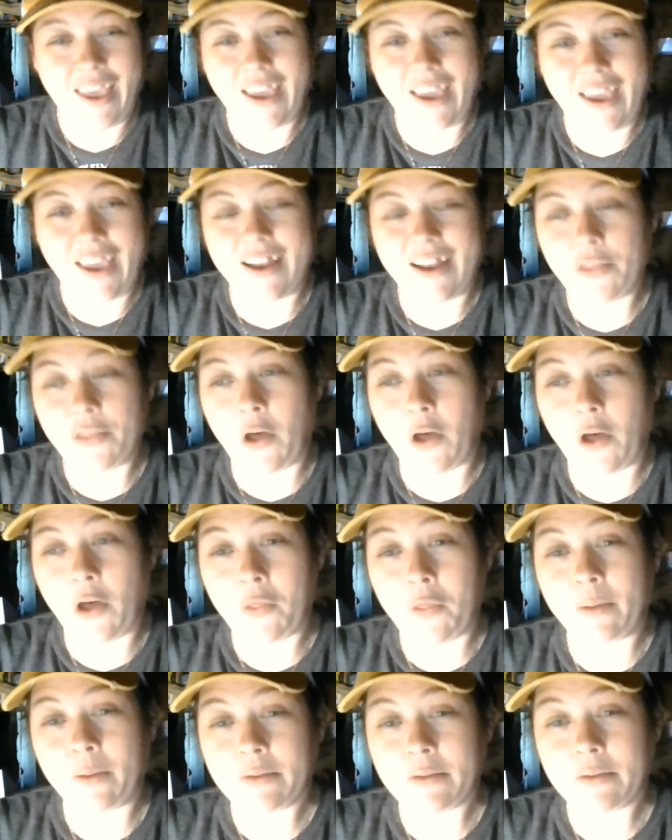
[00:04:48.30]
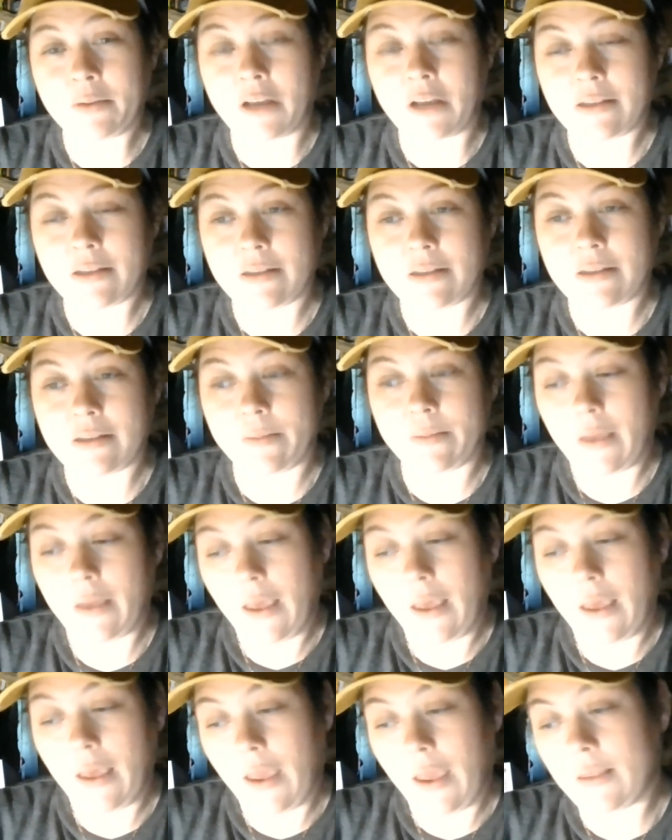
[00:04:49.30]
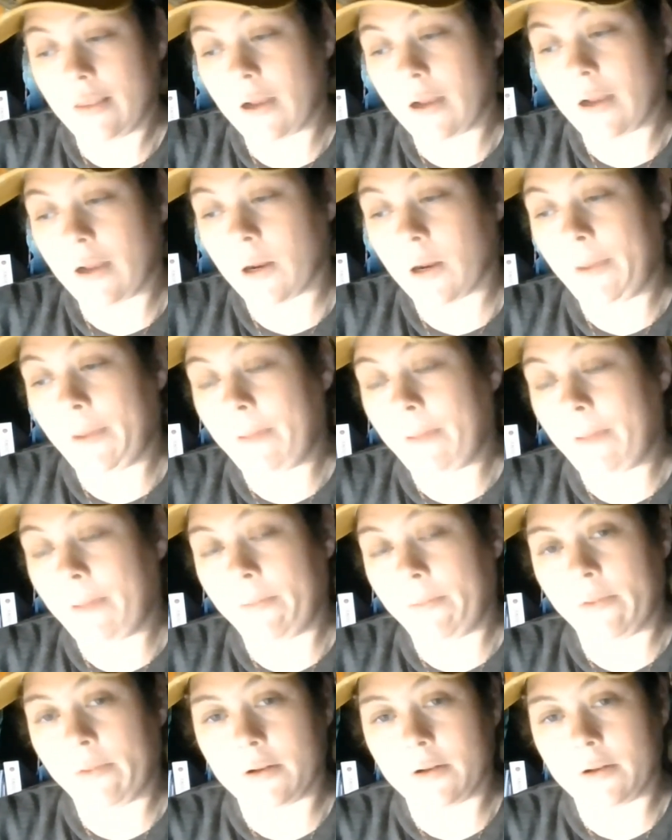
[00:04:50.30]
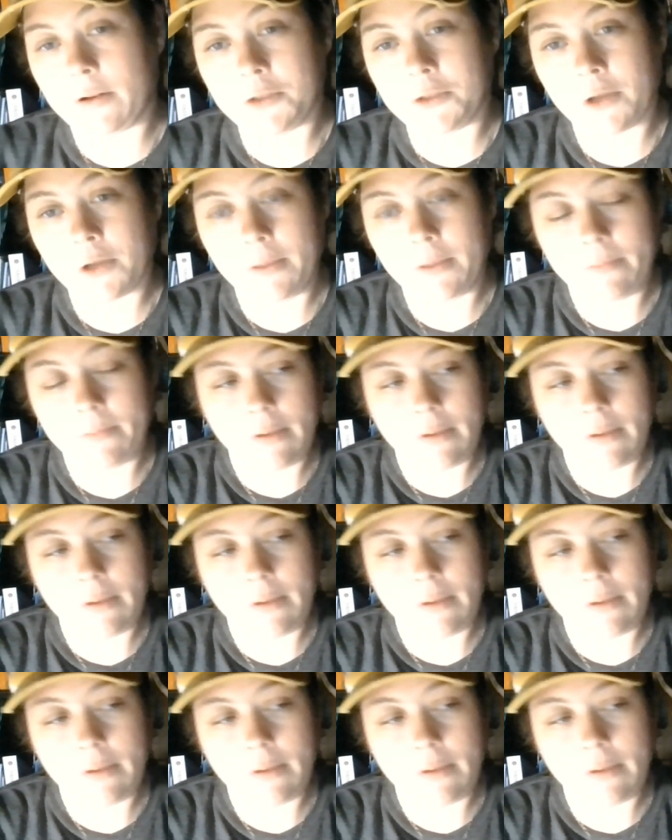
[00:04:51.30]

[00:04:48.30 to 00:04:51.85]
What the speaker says: And I thought that was awesome. And there are people that'll treat